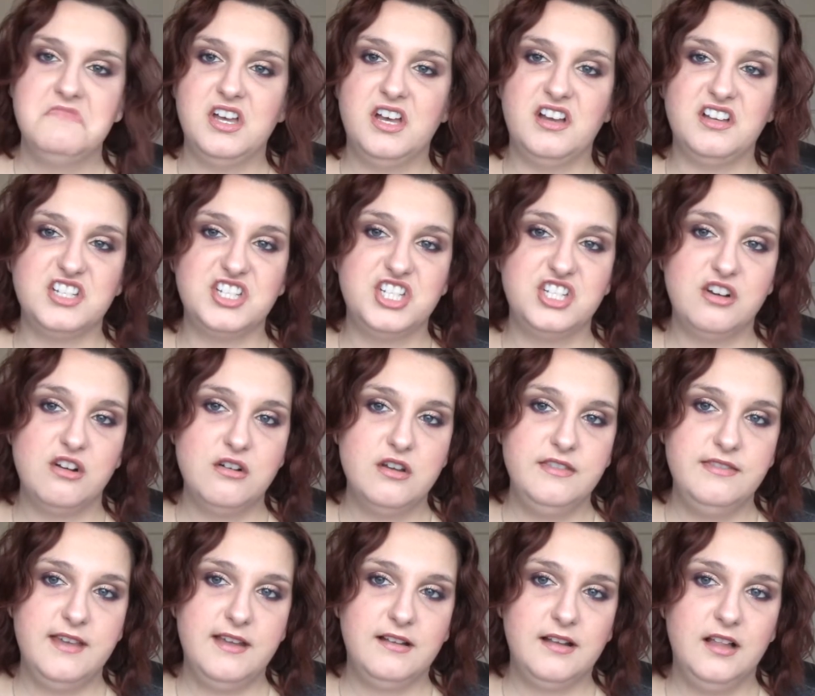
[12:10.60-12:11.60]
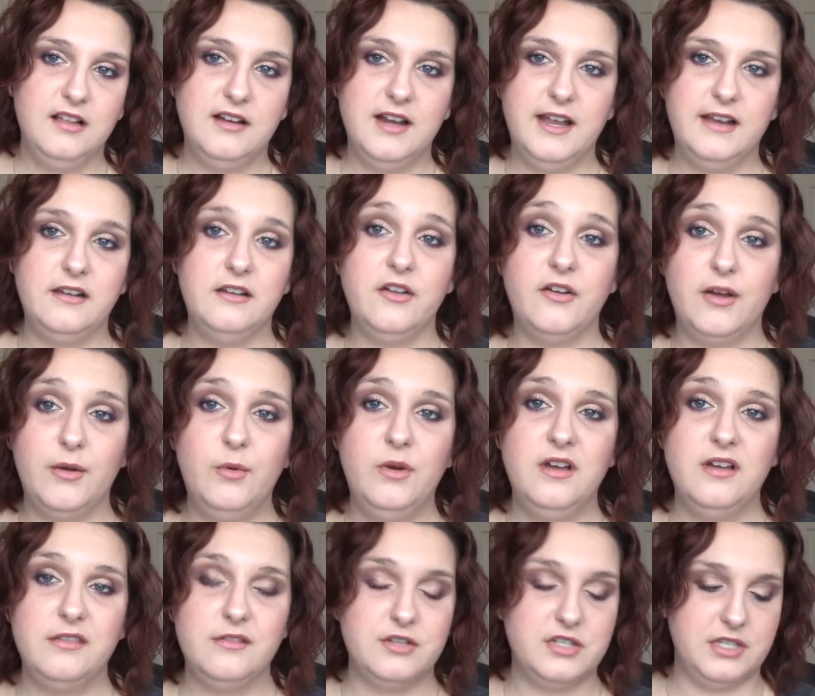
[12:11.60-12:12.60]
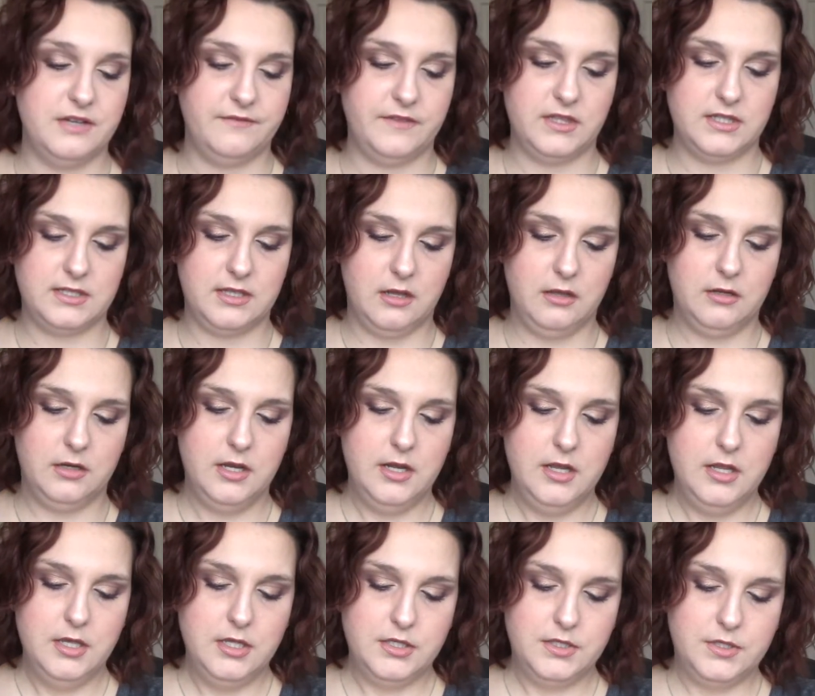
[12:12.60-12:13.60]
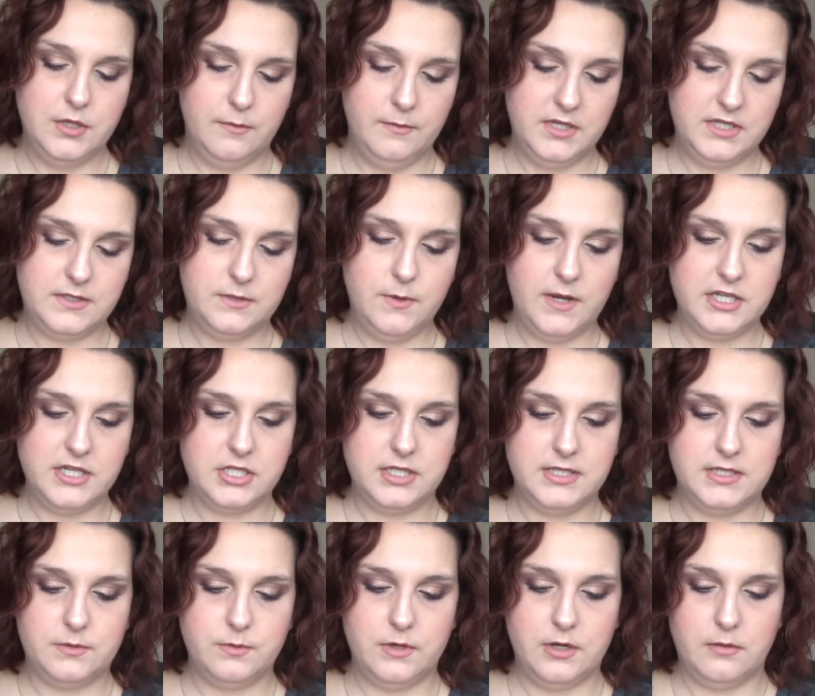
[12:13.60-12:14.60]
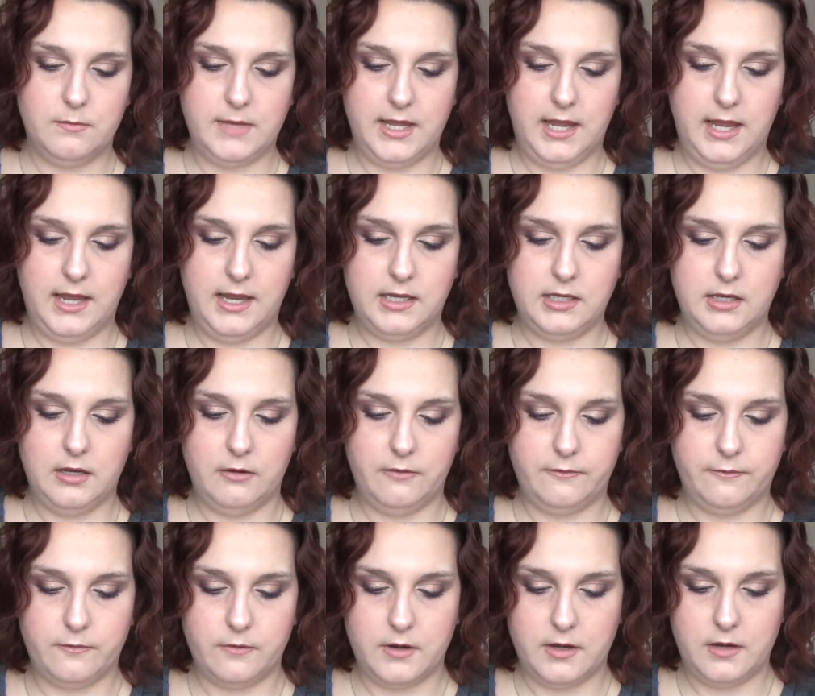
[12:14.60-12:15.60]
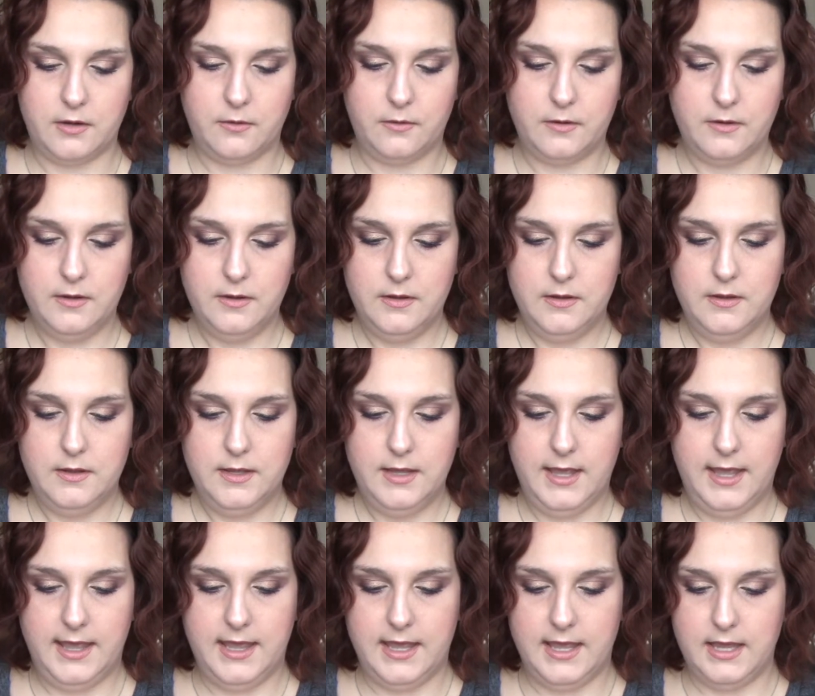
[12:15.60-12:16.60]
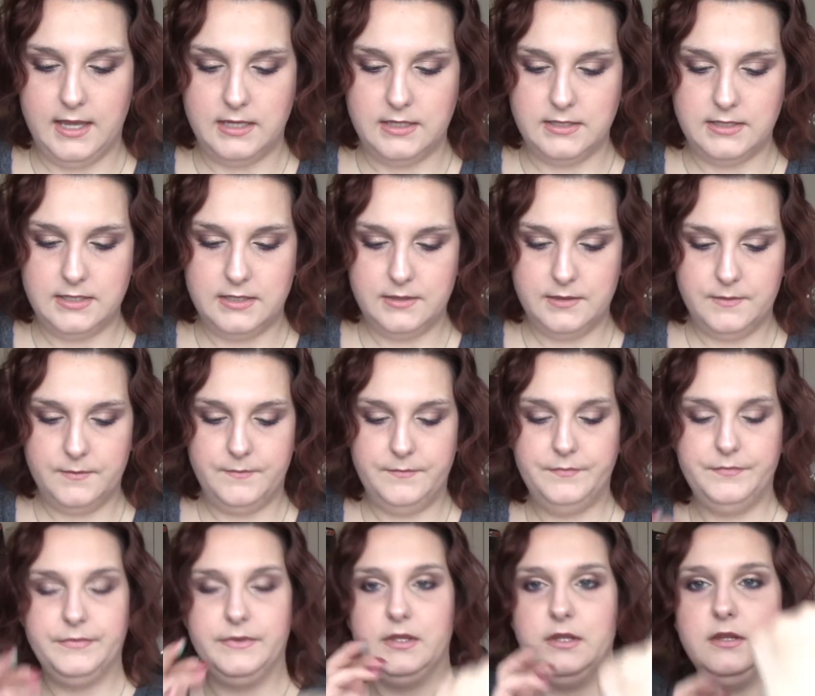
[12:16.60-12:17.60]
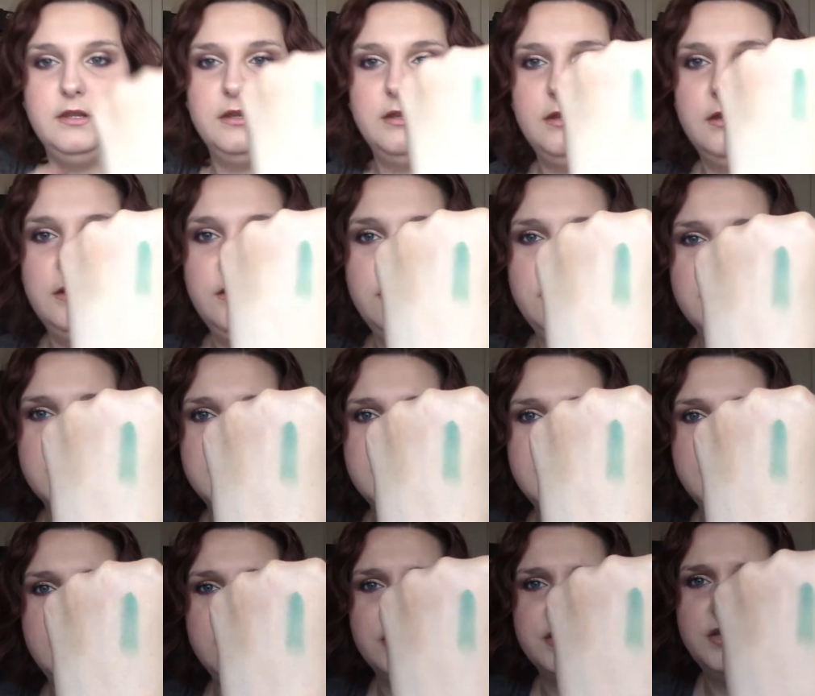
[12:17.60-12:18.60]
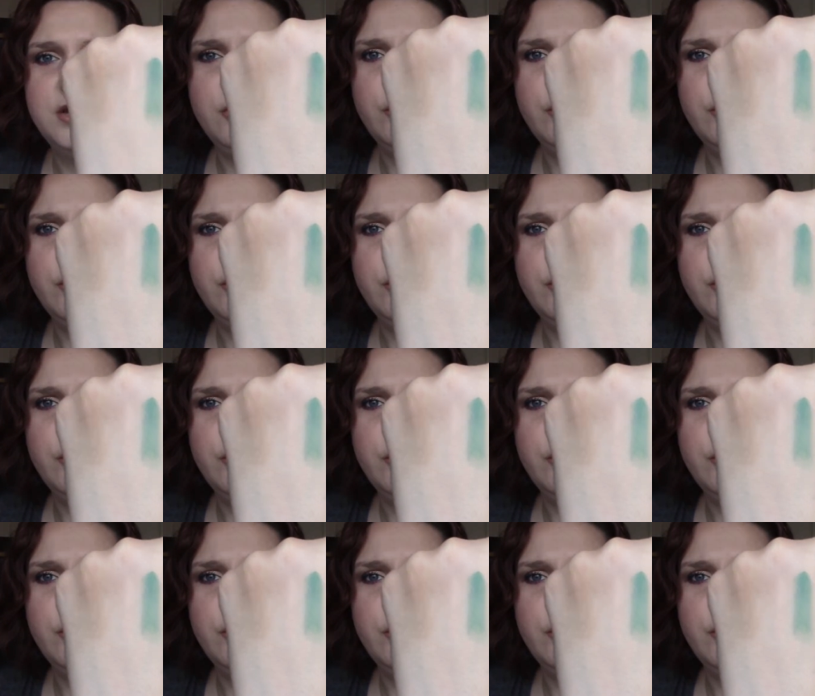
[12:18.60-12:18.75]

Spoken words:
a shirt in that color. I don't know. I want other stuff in this color. So I'm gonna swatch this one on my hand here for you. And you can just see there's no